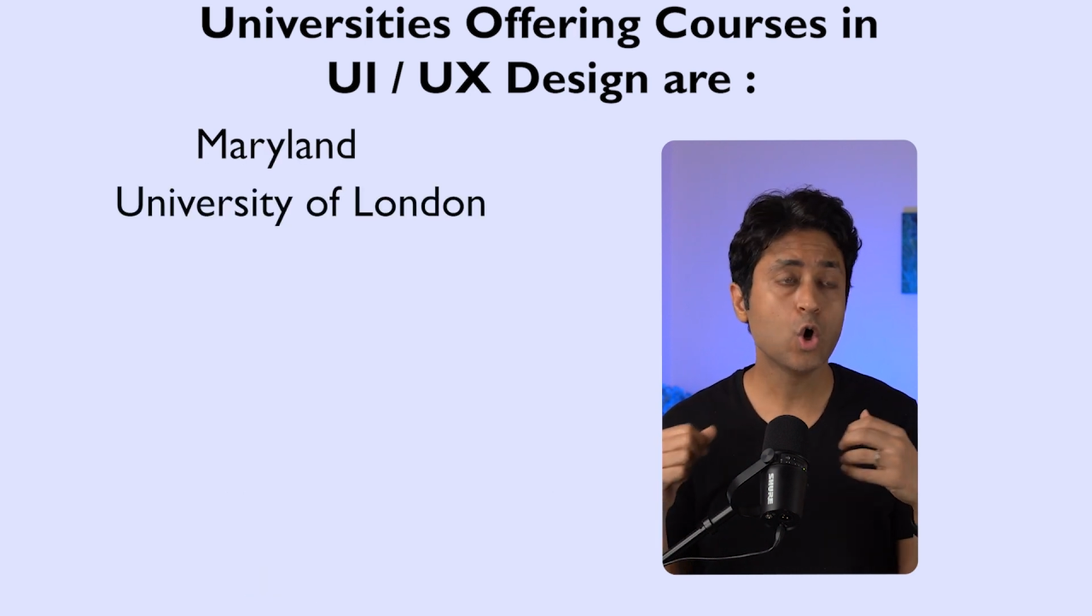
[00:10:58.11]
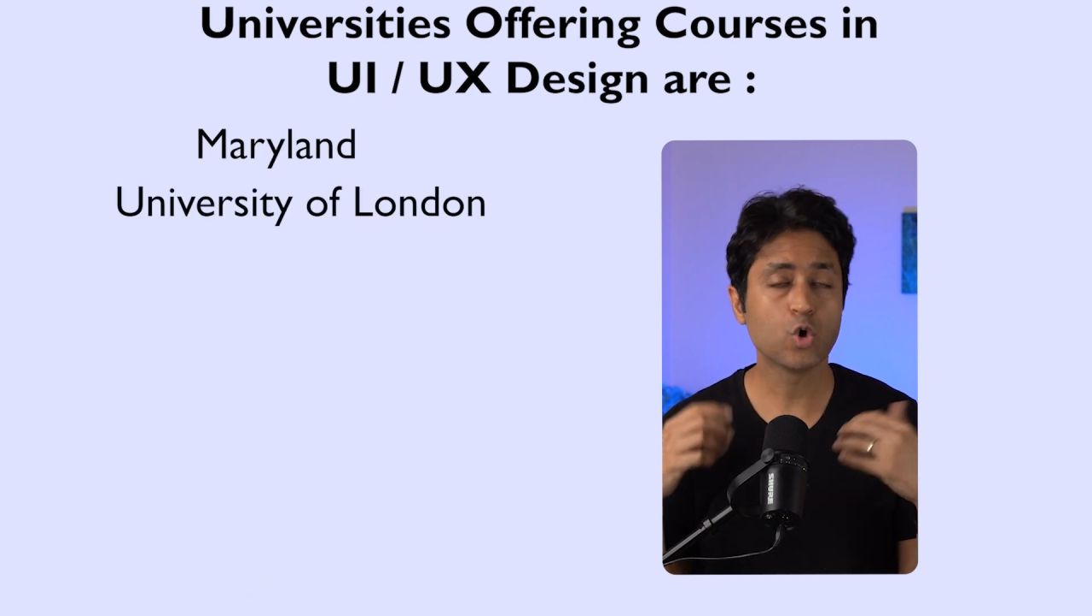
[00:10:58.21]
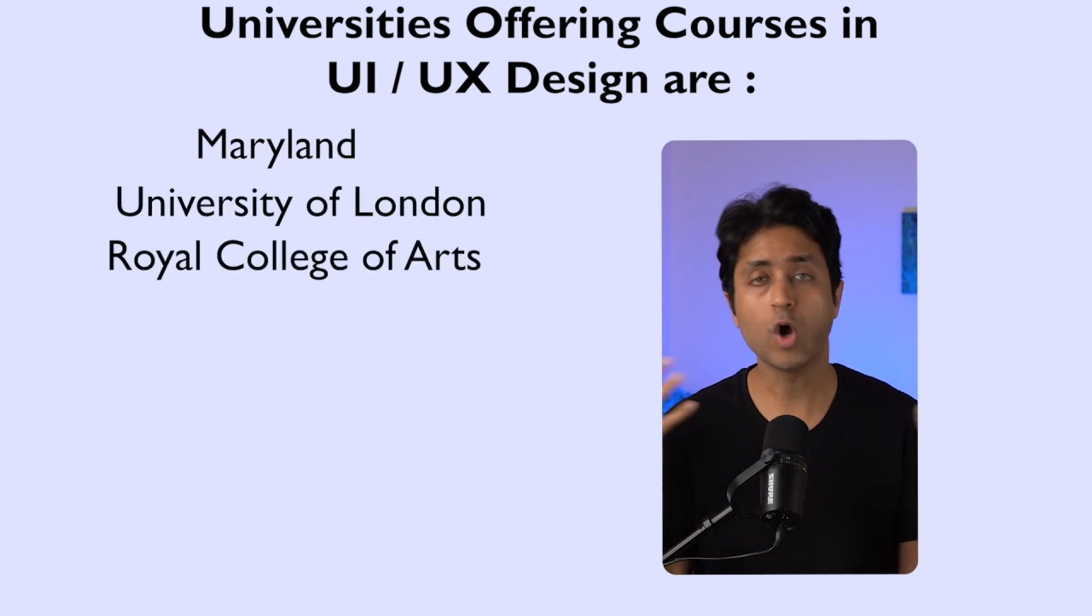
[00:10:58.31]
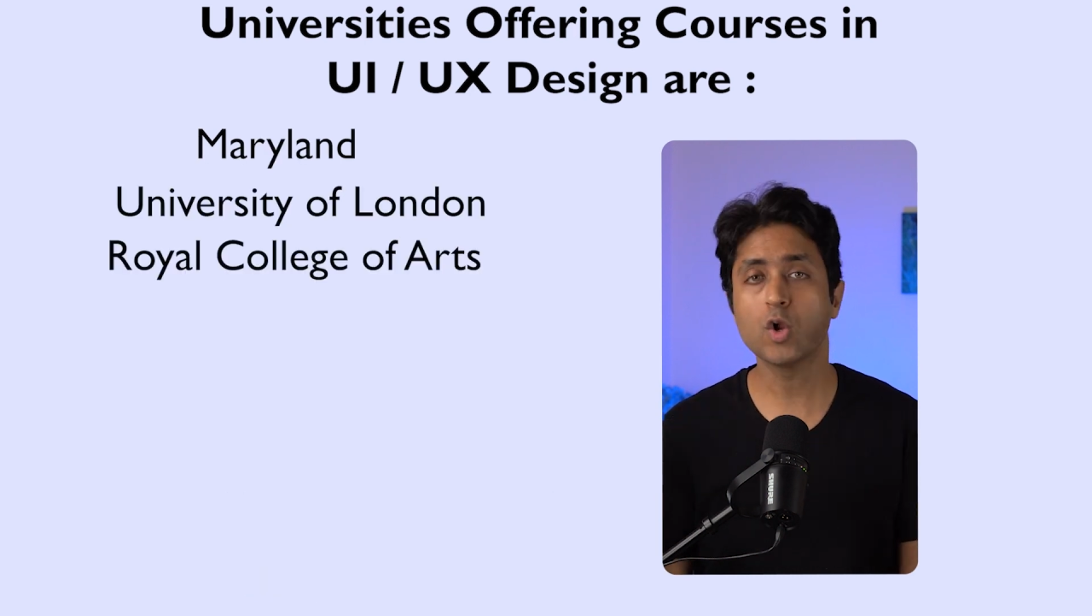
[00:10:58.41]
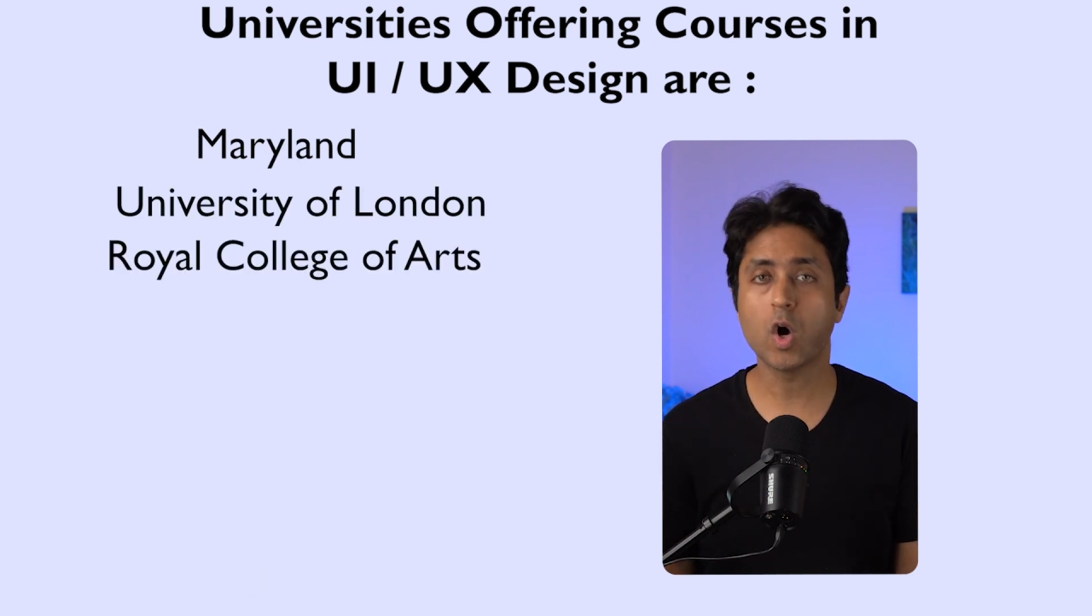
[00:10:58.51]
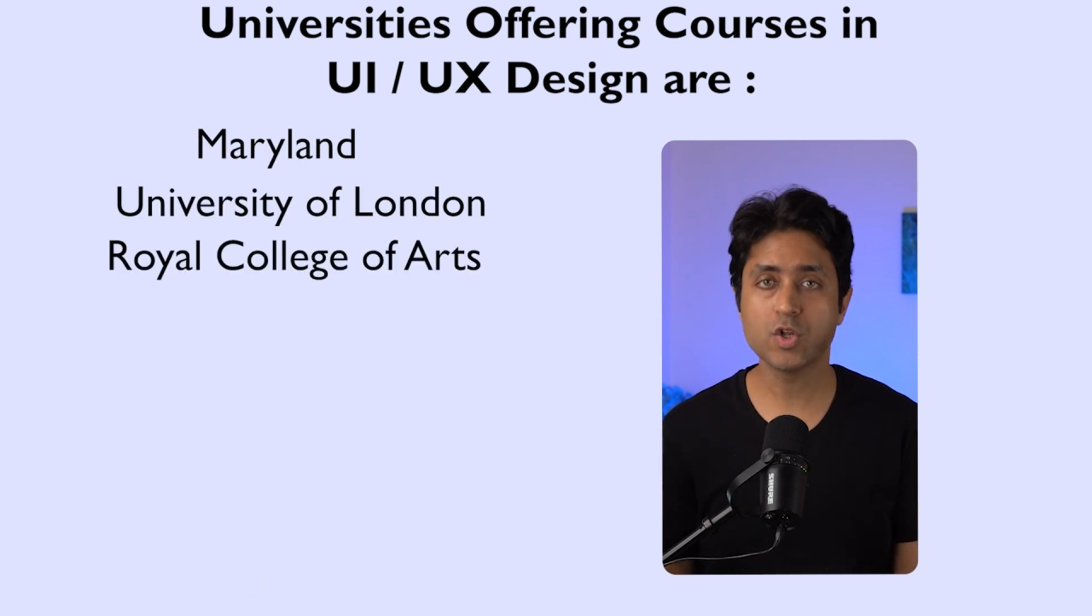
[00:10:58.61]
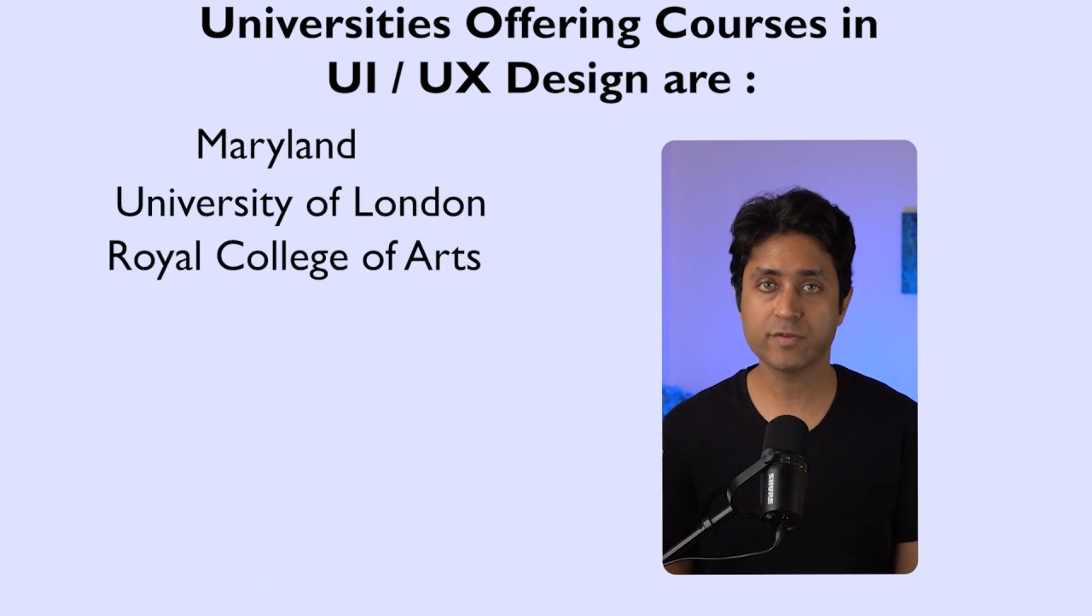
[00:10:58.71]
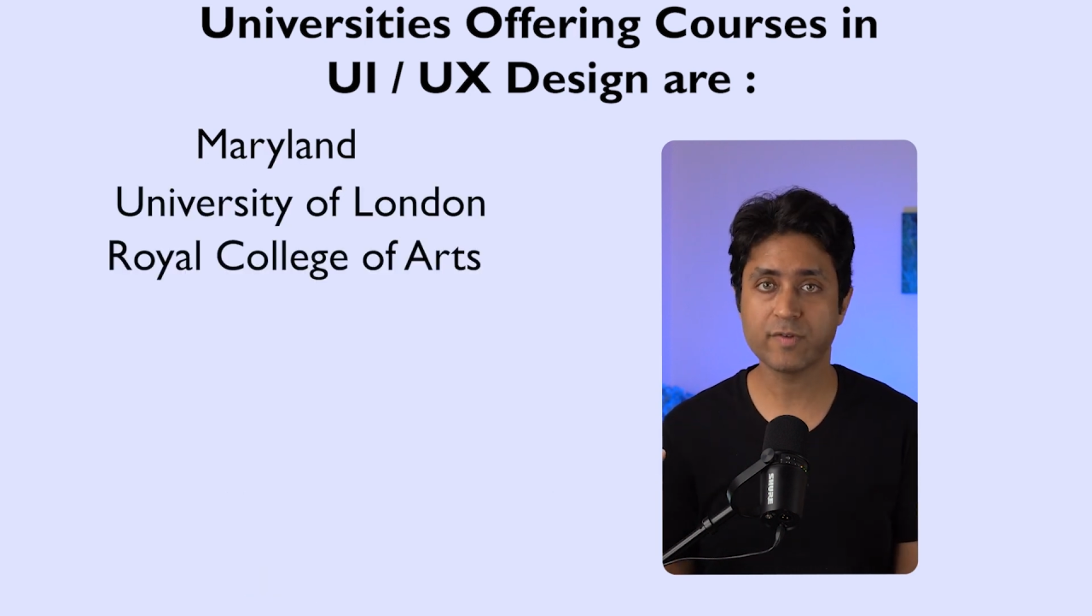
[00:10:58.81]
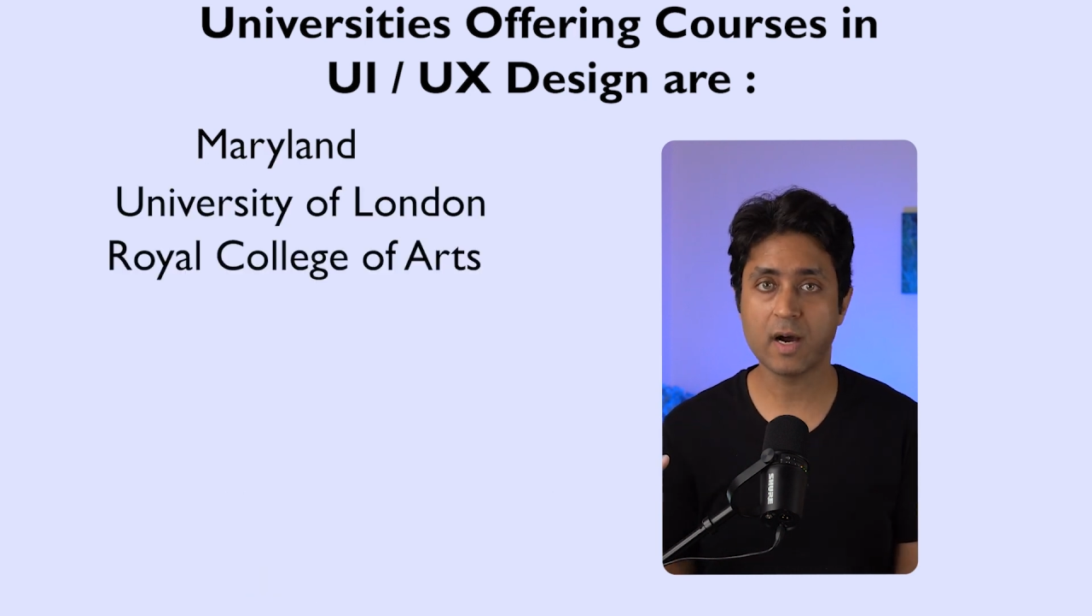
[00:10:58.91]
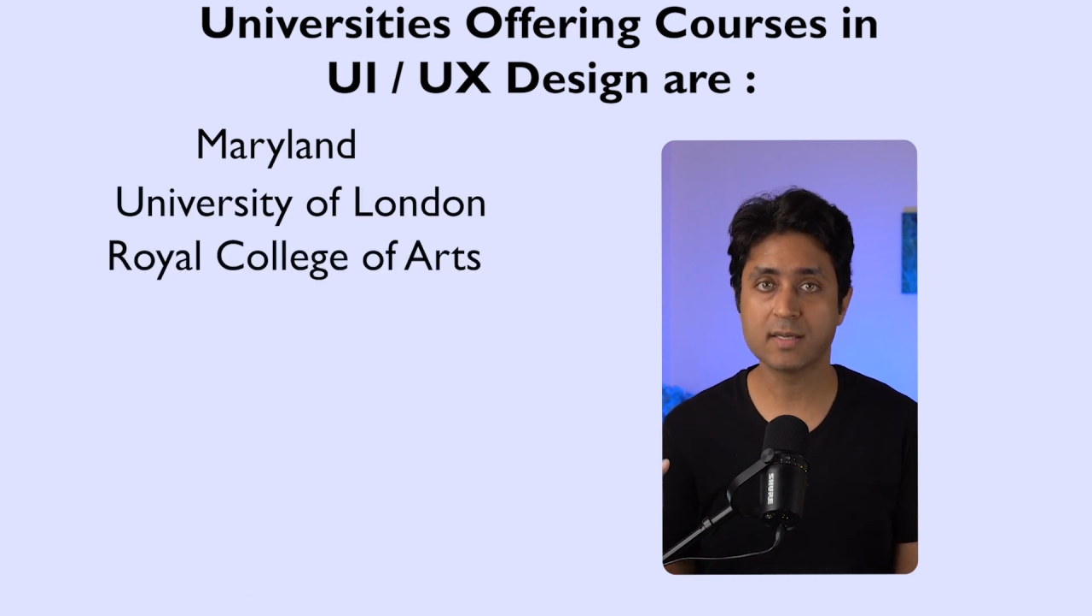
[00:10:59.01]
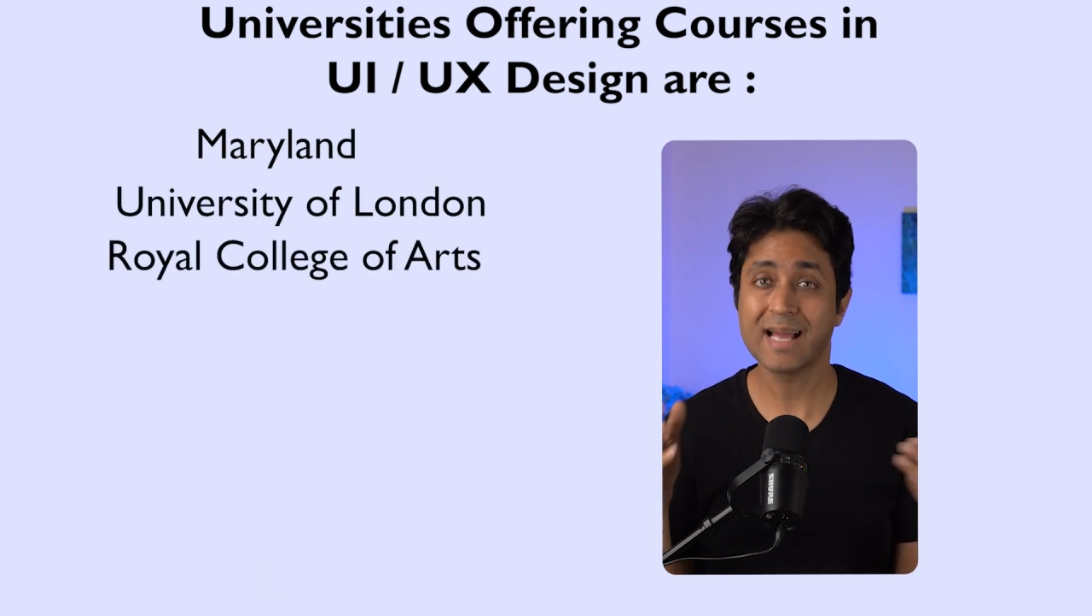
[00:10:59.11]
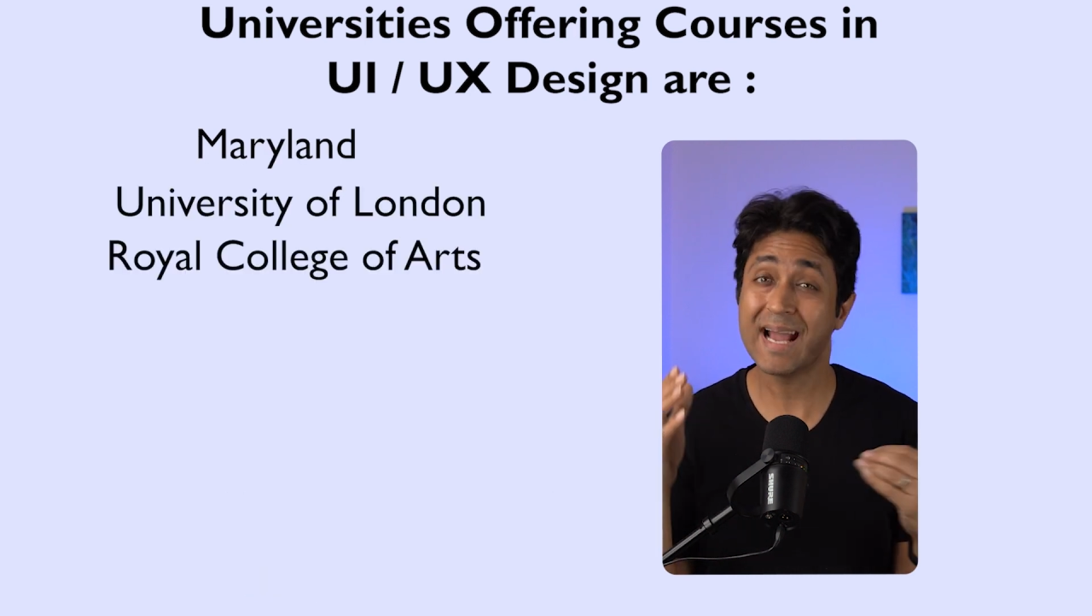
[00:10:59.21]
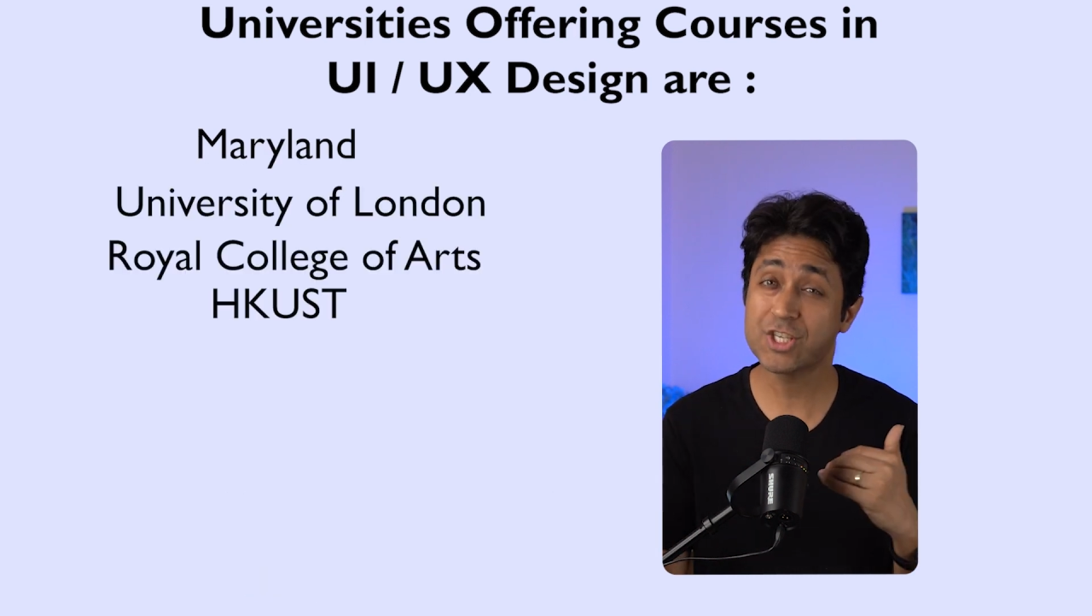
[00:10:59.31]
Royal College of Arts,